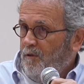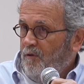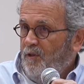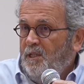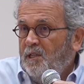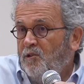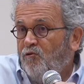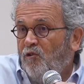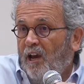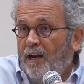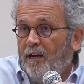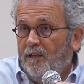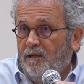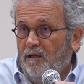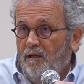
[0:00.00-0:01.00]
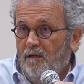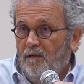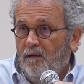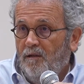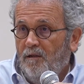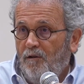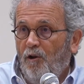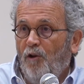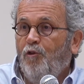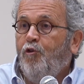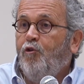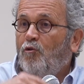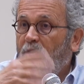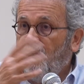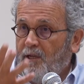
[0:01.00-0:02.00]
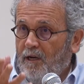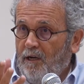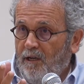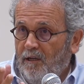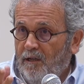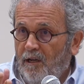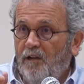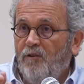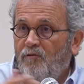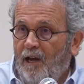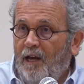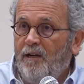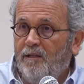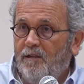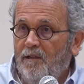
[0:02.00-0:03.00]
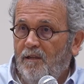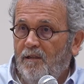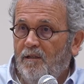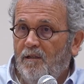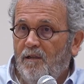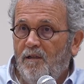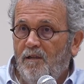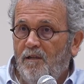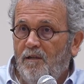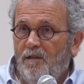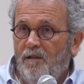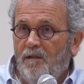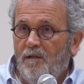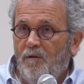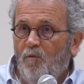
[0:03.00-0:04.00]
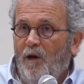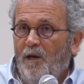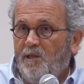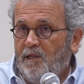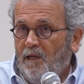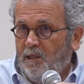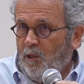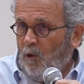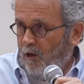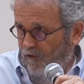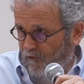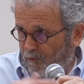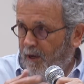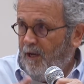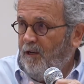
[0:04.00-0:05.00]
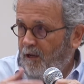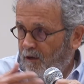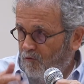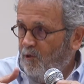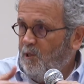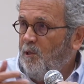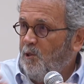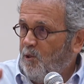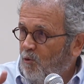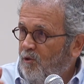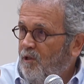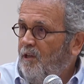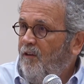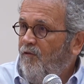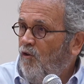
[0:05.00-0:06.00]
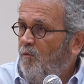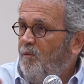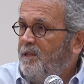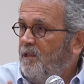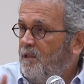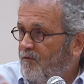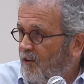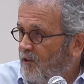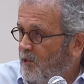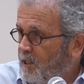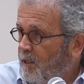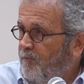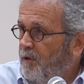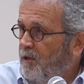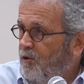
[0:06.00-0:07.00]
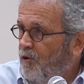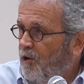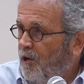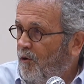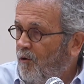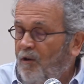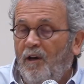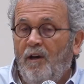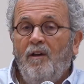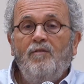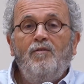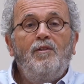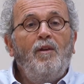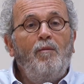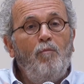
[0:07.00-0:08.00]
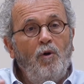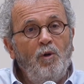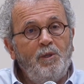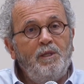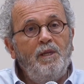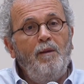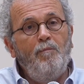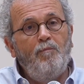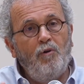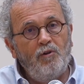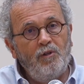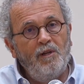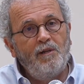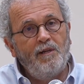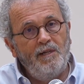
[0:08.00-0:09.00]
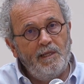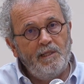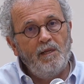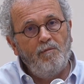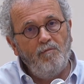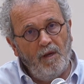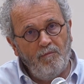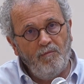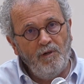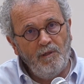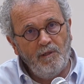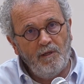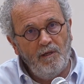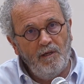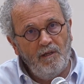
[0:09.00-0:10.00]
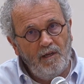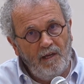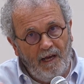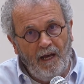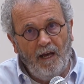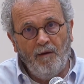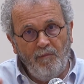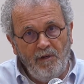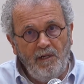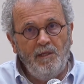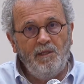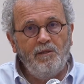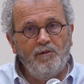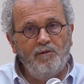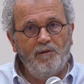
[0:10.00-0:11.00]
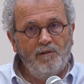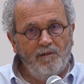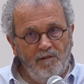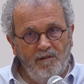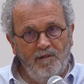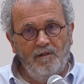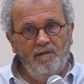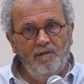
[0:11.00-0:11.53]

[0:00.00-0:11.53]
This is reality, not theoretically, in reality. Why is that so? I have many reasons to give you, but it's very simple to know that the most important Knesset members are ministers.